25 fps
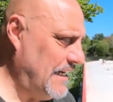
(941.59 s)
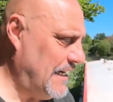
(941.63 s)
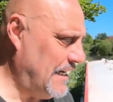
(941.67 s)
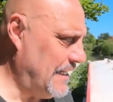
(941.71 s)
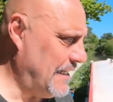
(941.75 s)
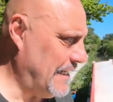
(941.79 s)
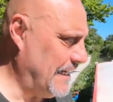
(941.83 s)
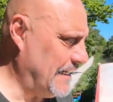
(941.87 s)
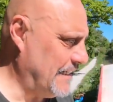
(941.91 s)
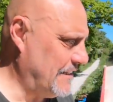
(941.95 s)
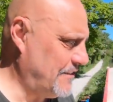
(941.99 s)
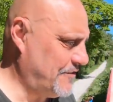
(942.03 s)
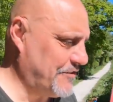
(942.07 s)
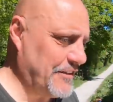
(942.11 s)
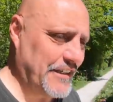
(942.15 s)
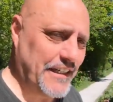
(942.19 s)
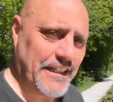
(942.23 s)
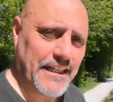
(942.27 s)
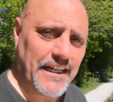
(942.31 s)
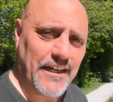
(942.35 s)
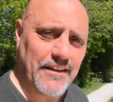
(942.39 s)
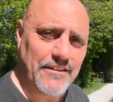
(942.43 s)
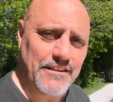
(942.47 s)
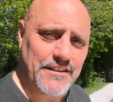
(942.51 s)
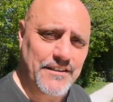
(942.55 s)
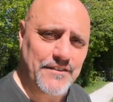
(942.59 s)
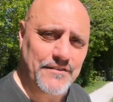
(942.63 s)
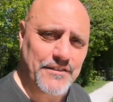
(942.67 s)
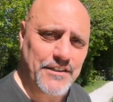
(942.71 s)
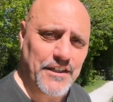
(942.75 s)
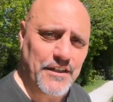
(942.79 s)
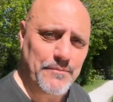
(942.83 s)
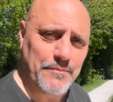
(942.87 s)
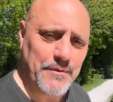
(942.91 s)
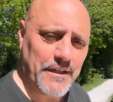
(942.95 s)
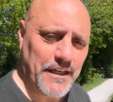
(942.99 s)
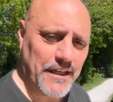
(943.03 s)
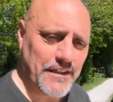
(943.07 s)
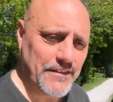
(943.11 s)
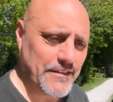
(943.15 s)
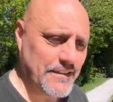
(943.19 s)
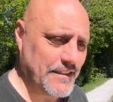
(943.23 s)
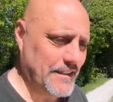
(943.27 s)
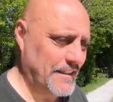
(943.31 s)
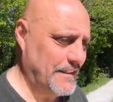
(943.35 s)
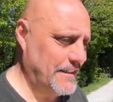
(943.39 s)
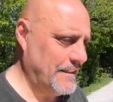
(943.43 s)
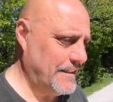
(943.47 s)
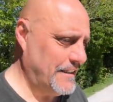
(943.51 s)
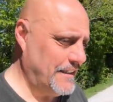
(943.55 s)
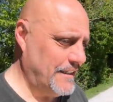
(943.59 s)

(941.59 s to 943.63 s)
and then three coats of top coat.